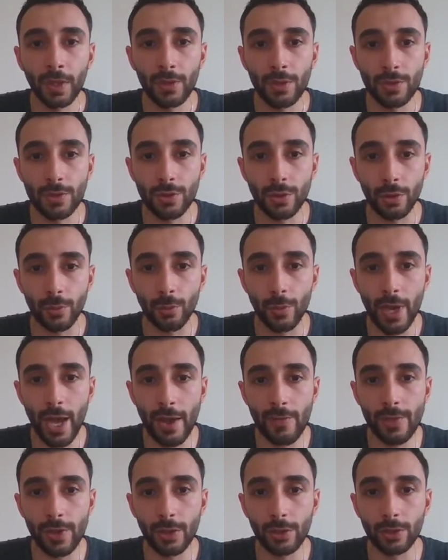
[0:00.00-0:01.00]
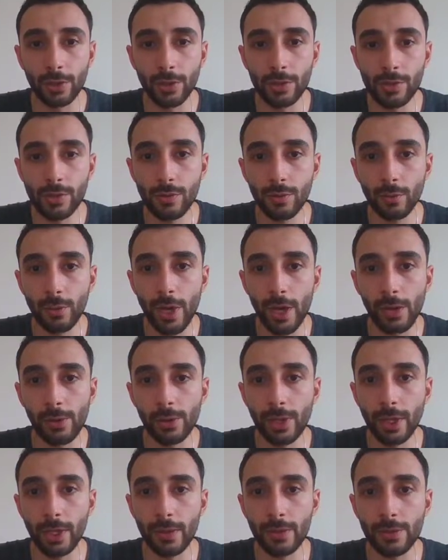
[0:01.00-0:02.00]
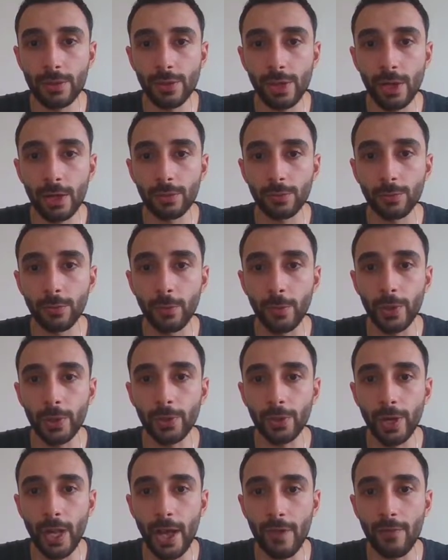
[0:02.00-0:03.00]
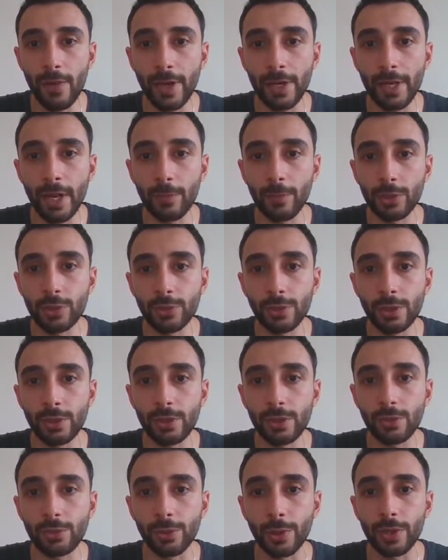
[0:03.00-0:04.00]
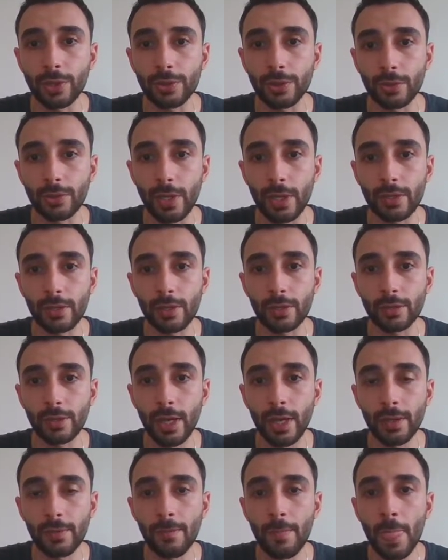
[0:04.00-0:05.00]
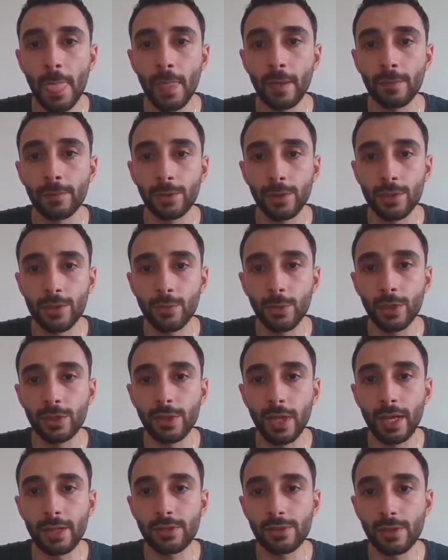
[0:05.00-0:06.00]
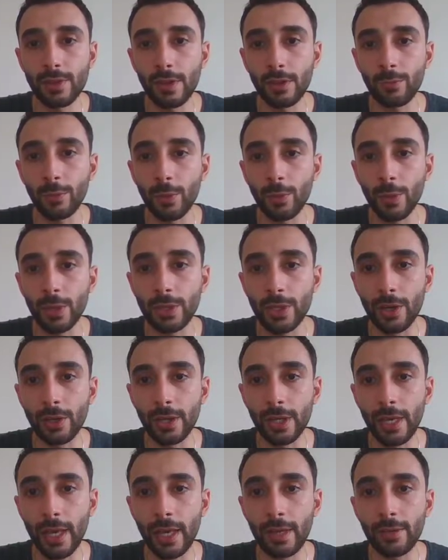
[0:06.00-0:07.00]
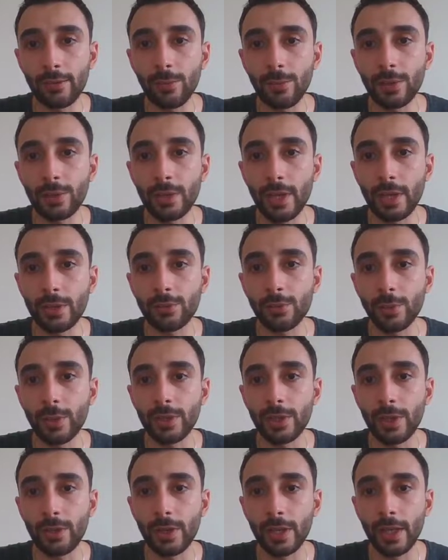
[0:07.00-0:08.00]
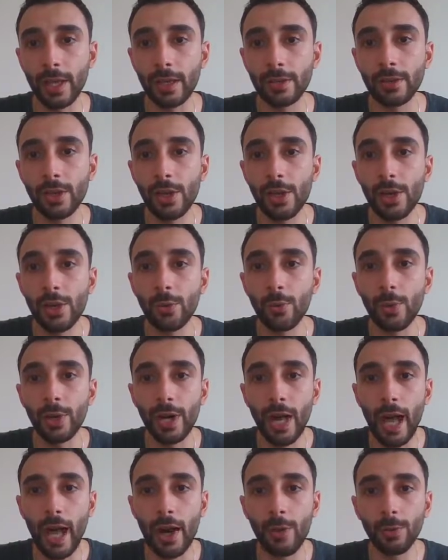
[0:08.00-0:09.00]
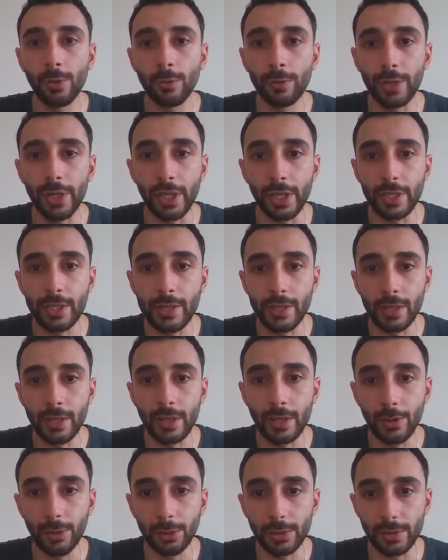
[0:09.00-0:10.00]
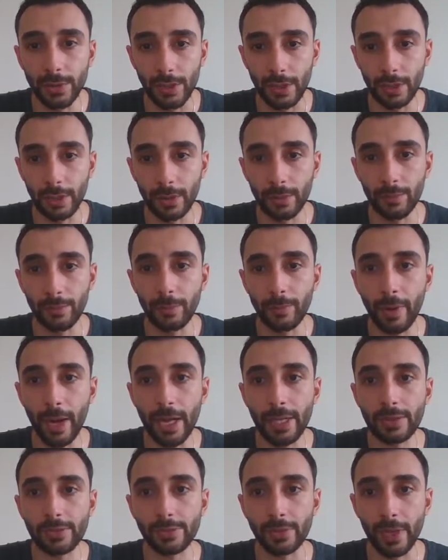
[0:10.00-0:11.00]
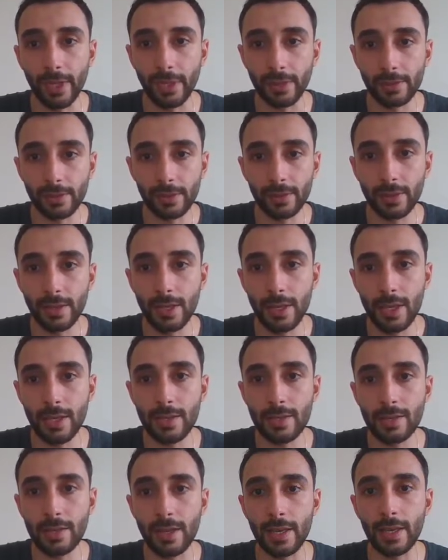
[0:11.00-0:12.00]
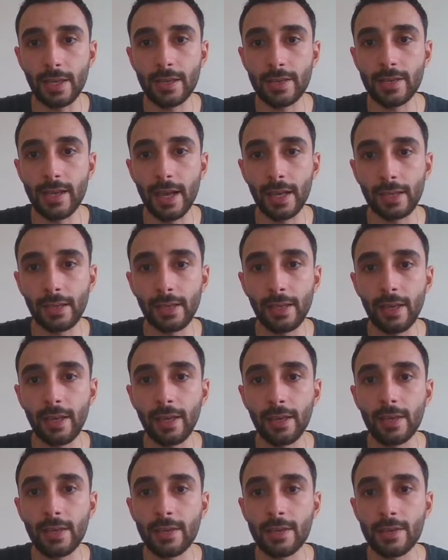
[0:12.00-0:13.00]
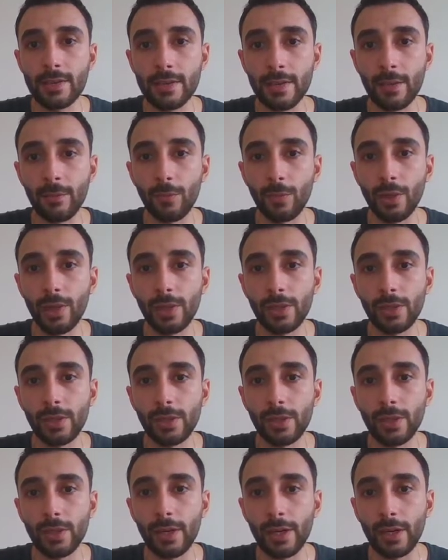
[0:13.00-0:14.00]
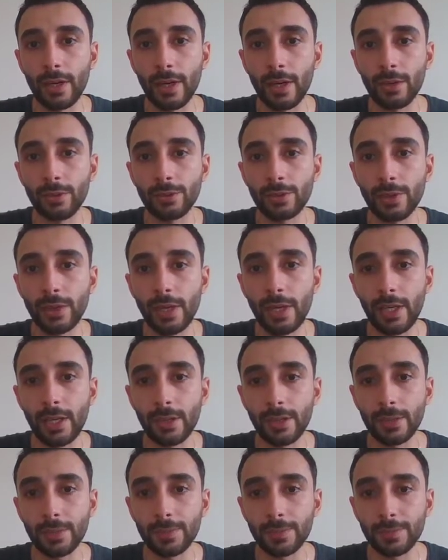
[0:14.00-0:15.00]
So we have the cross, we are looking at the chart, we don't have any opportunity to enter right here, right? Because we touch and we went down again, we touch, went down again. Where I will be executing my trade is exactly somewhere around here.